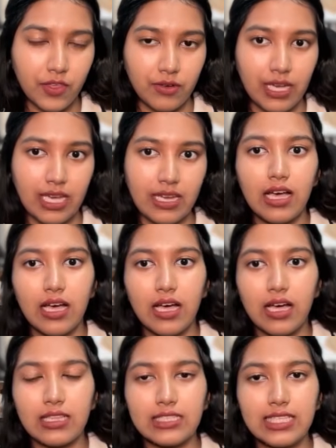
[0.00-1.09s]
Right?
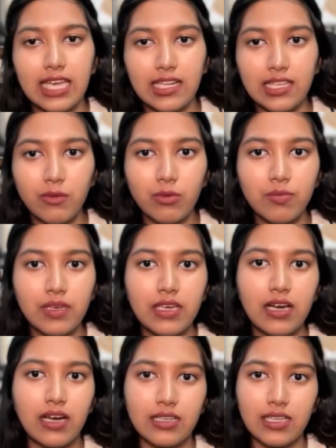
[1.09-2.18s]
The second thing would be,
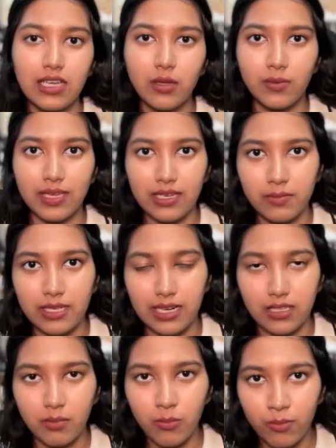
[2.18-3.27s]
are they available
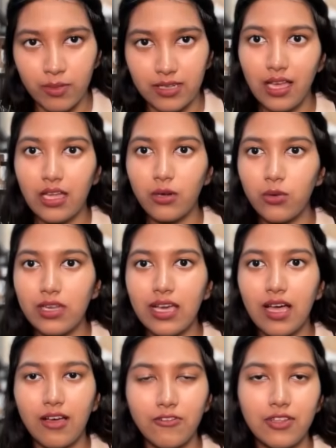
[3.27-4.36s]
at the moment? And only
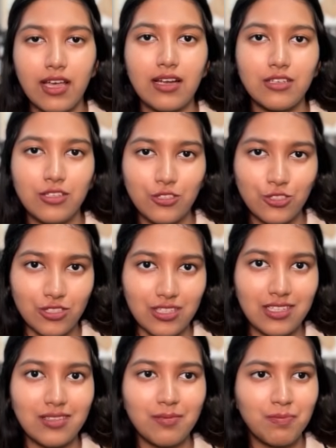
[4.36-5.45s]
after that should
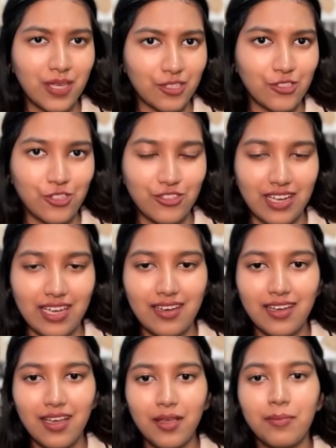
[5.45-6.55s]
it pitch, right?
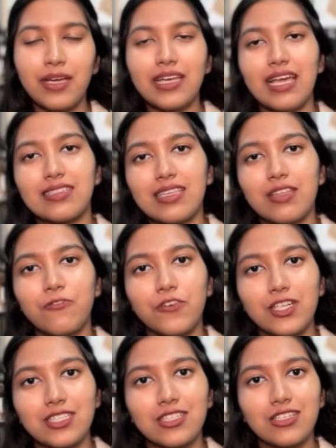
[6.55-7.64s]
But yes, in the
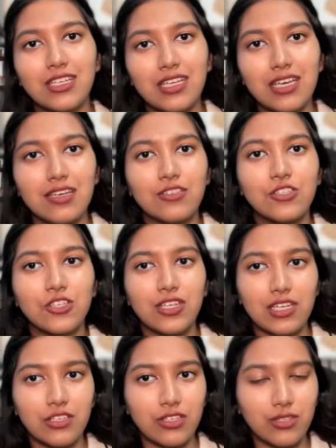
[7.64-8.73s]
first greeting, it should
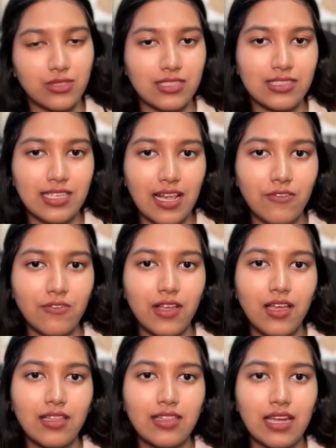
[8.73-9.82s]
introduce itself
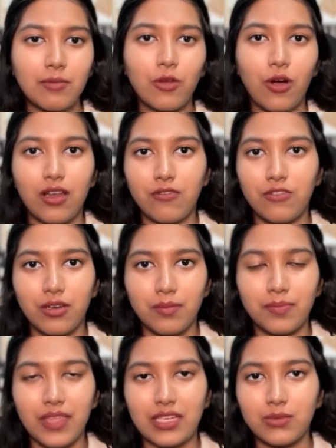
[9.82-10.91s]
that I'm calling
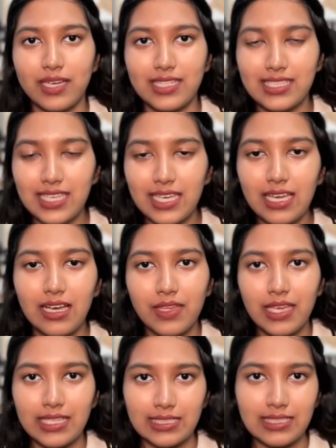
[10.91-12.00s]
from XYZ,
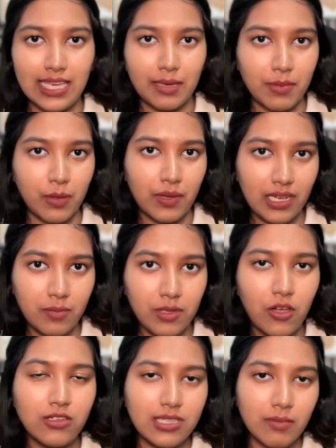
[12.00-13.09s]
is name
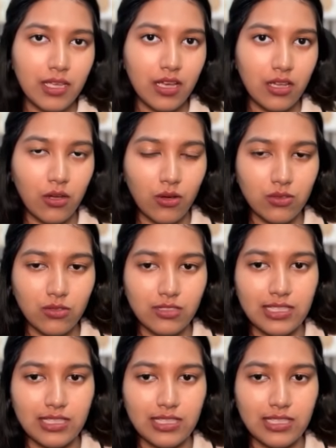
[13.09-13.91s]
available or something along those